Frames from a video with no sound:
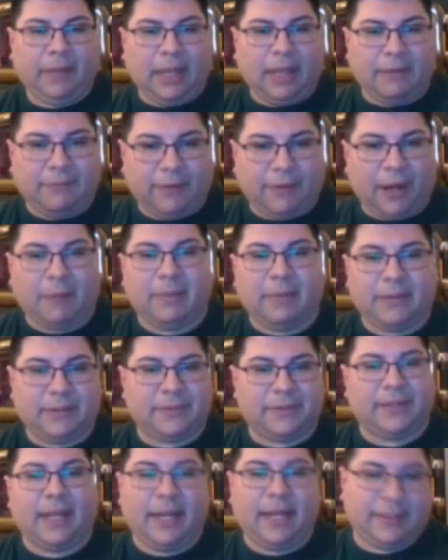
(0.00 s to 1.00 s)

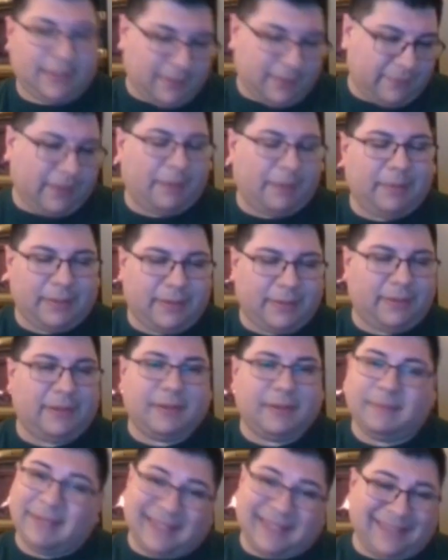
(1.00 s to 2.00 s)
environmental science and
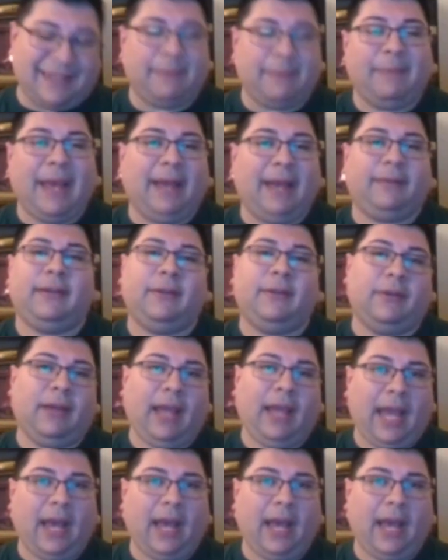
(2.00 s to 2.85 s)
environmentalism is impacting